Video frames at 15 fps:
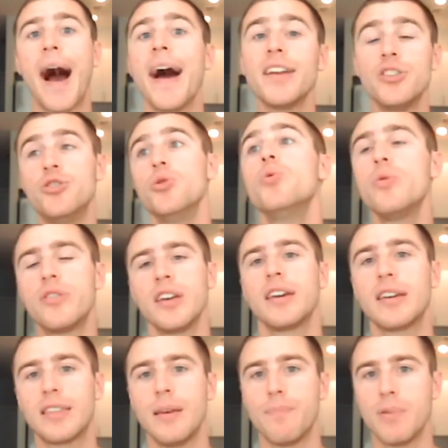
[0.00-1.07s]
I do
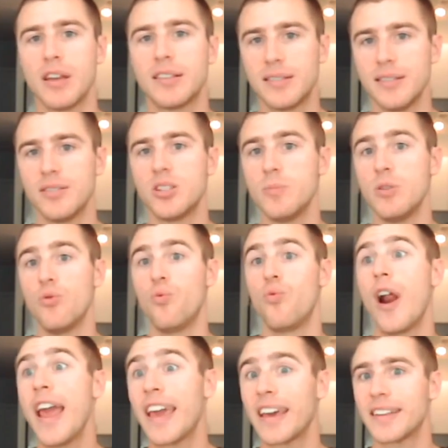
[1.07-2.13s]
think that Pitts needs to be
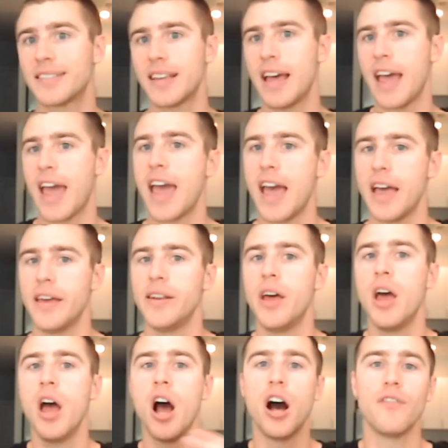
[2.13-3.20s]
ranked ahead